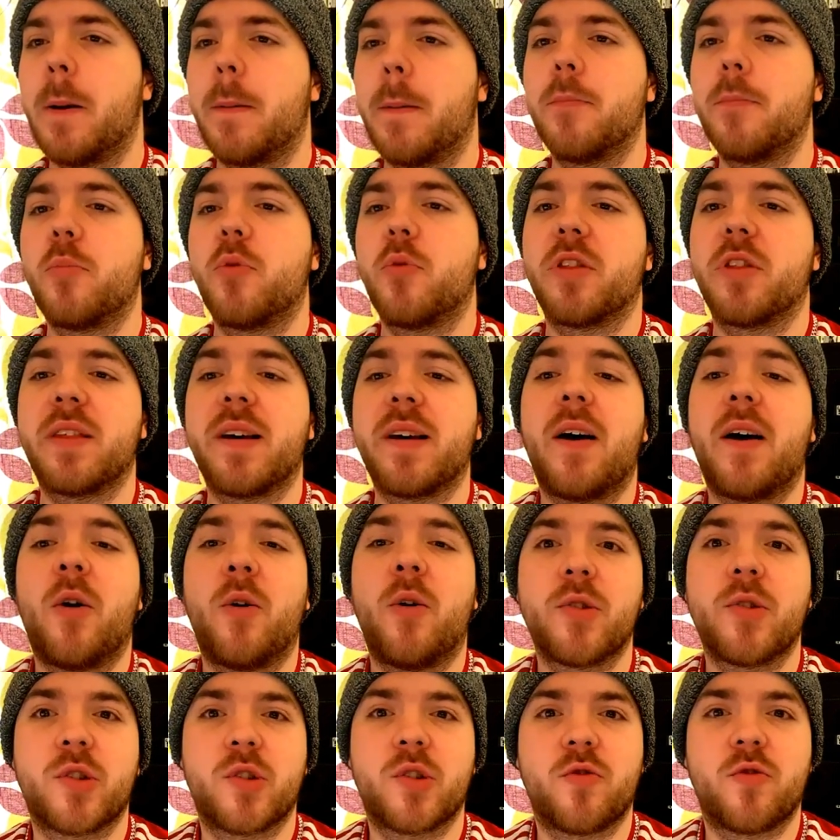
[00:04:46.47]
But that
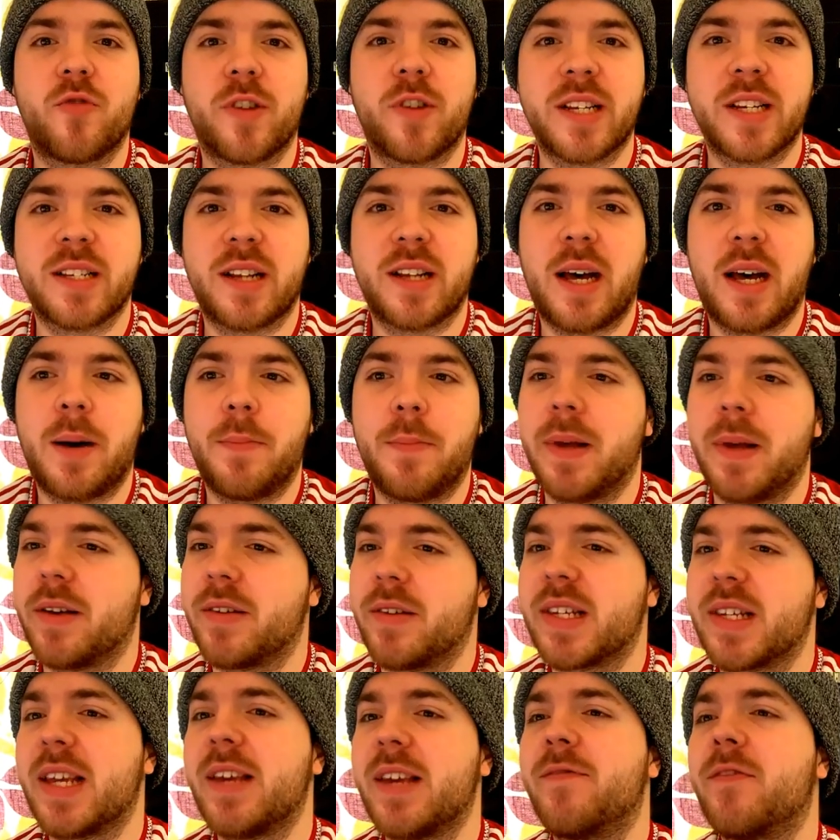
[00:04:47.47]
also rings alarm
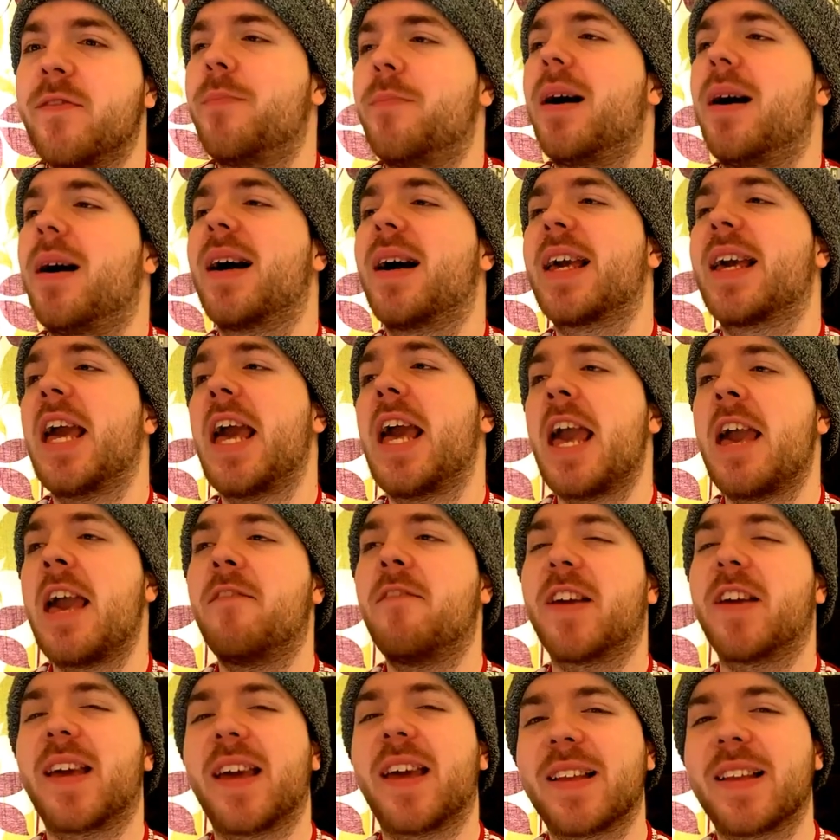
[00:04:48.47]
bells. If a market
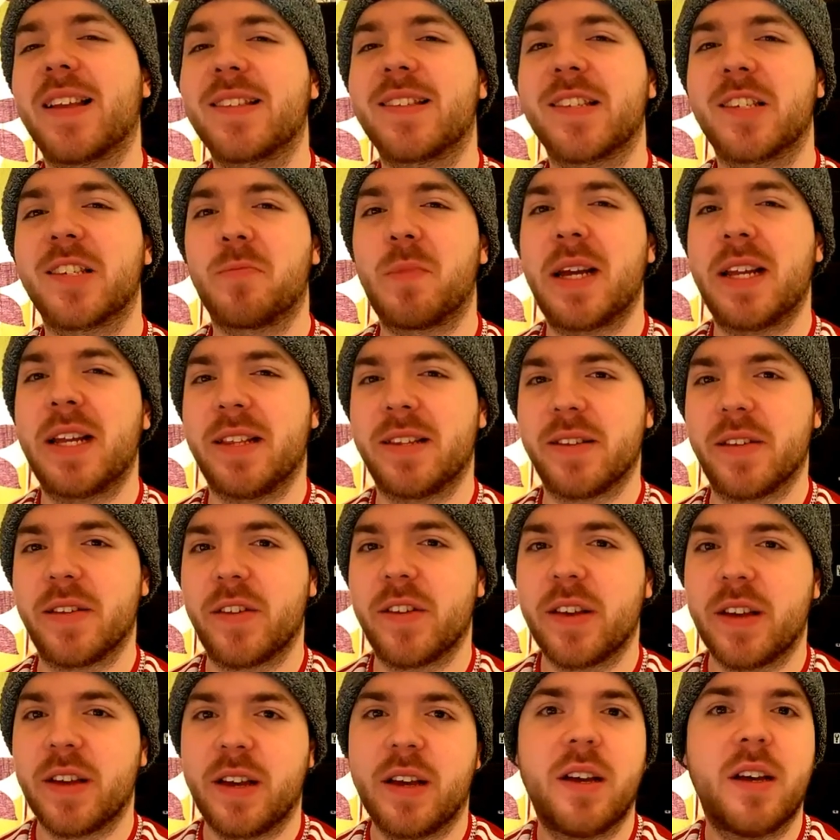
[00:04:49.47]
ever gets suspended,
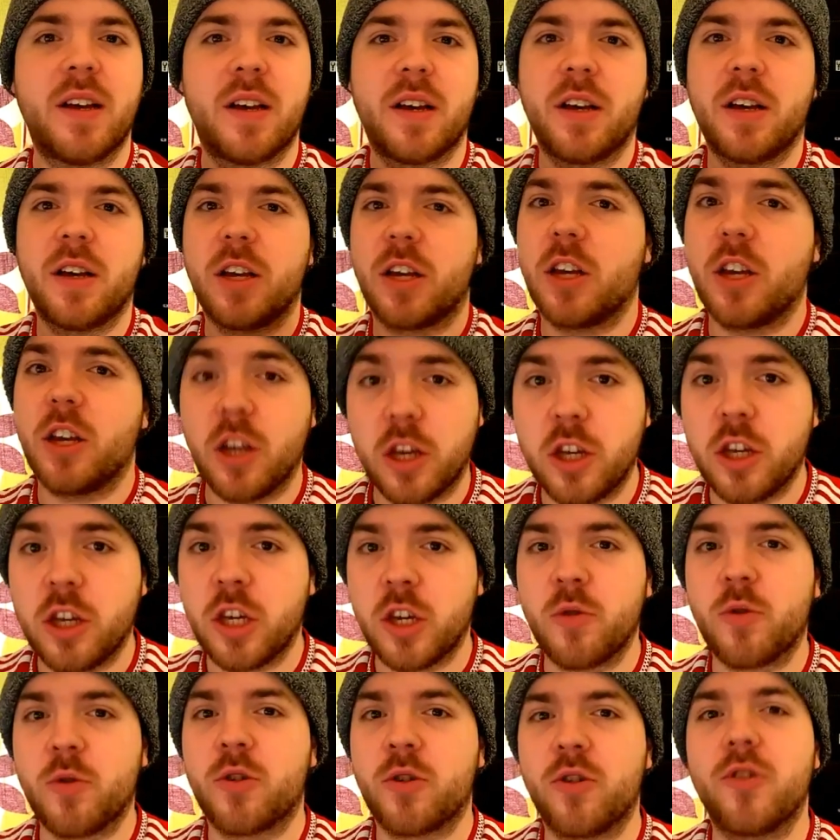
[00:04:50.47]

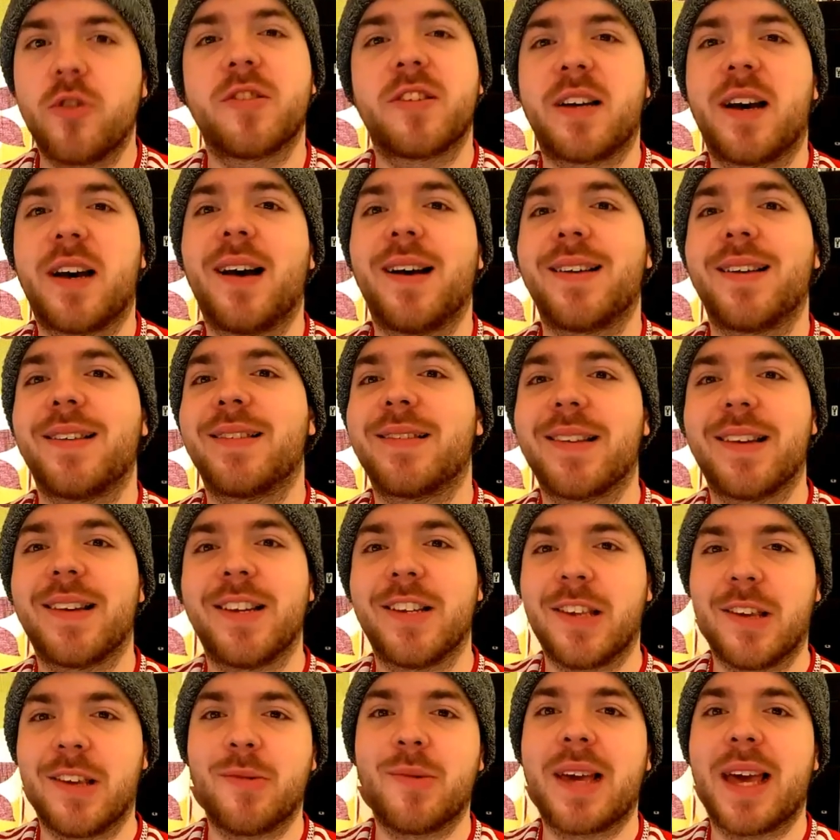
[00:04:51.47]
you cut ties
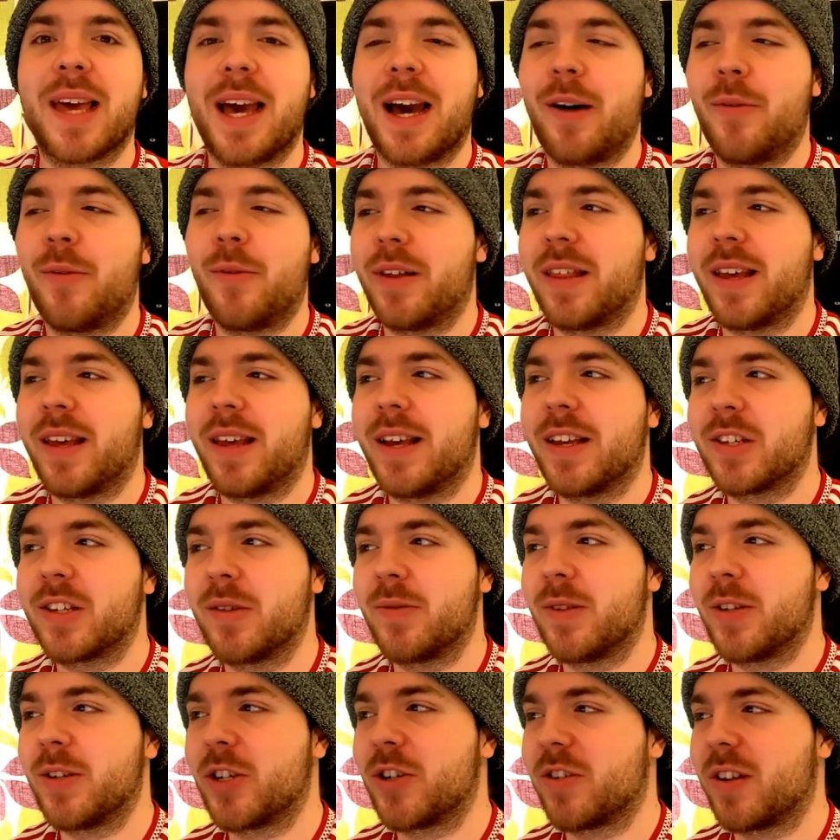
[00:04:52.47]
and you get out of there as
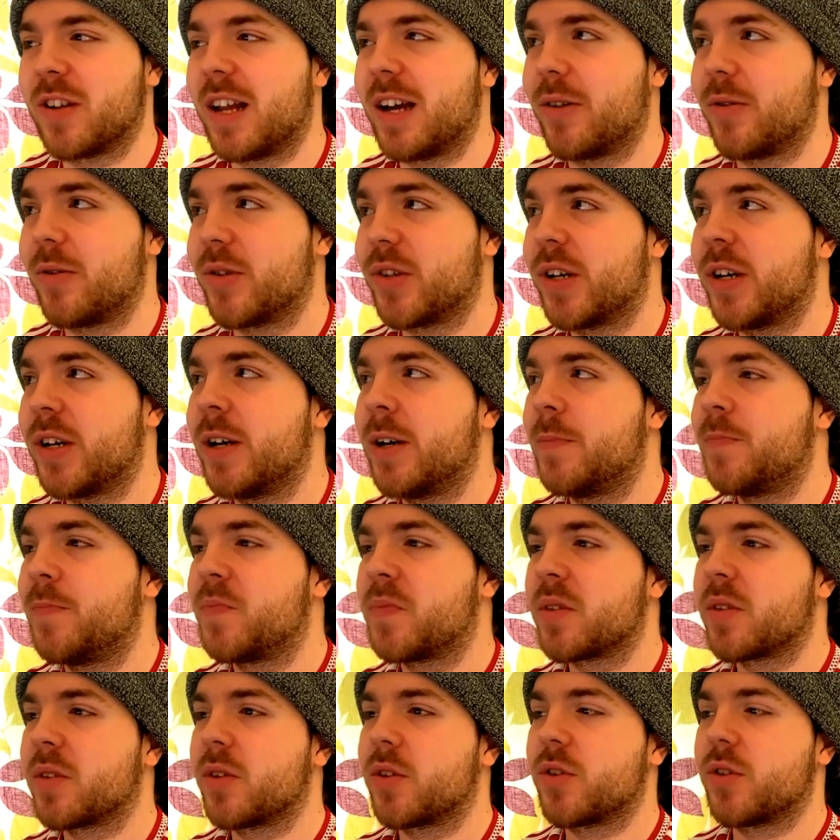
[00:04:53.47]
soon as you're allowed.
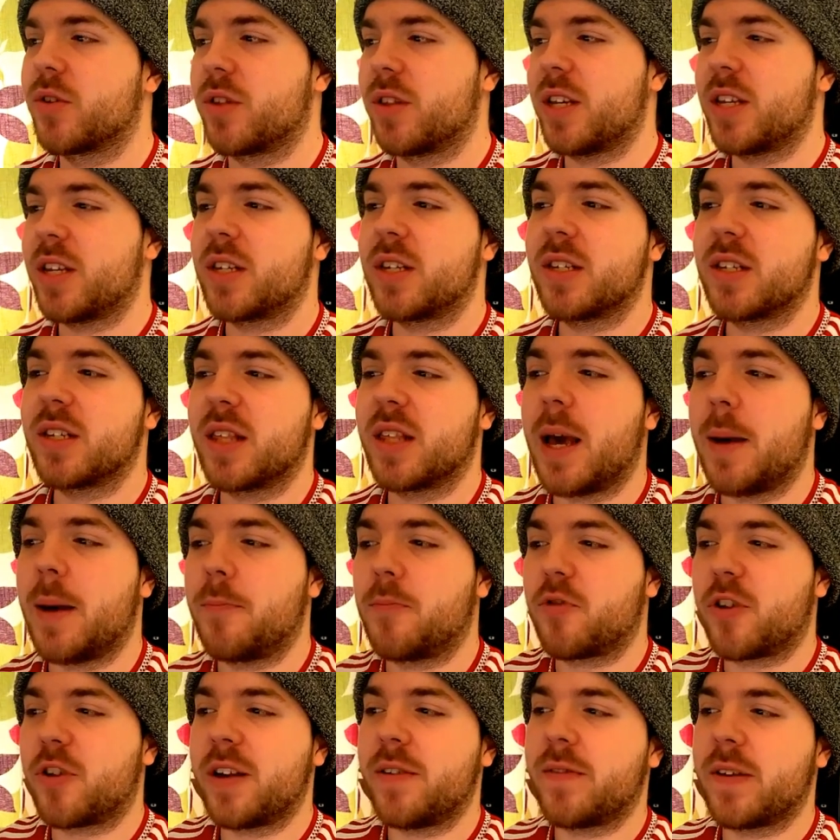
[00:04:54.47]
So this is their
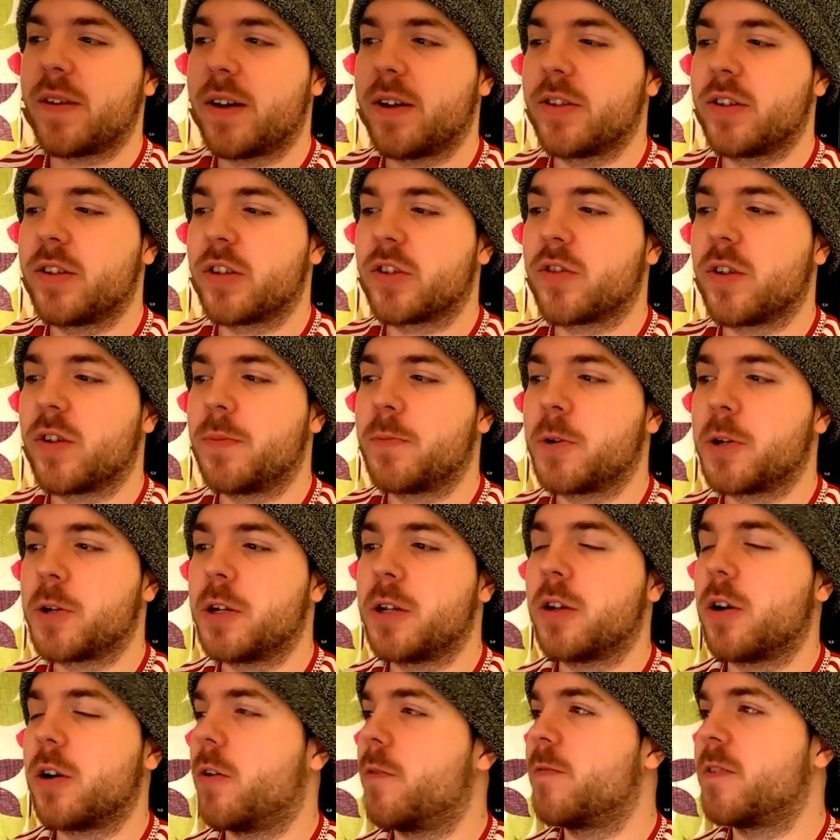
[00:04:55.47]
brief little
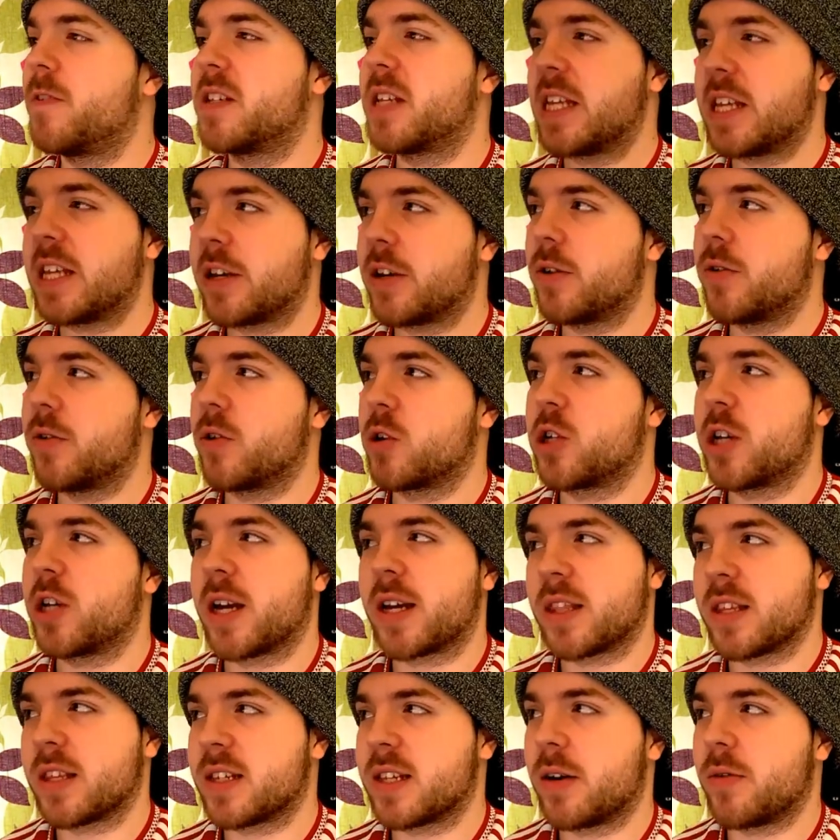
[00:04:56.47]
description. Obviously, you can go
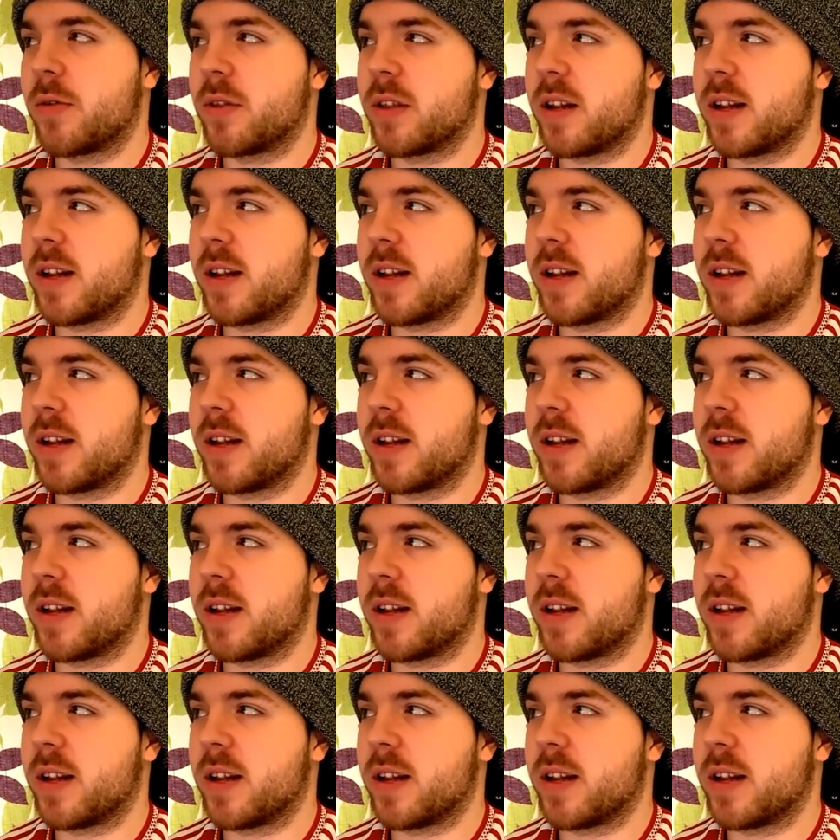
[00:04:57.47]
check this out.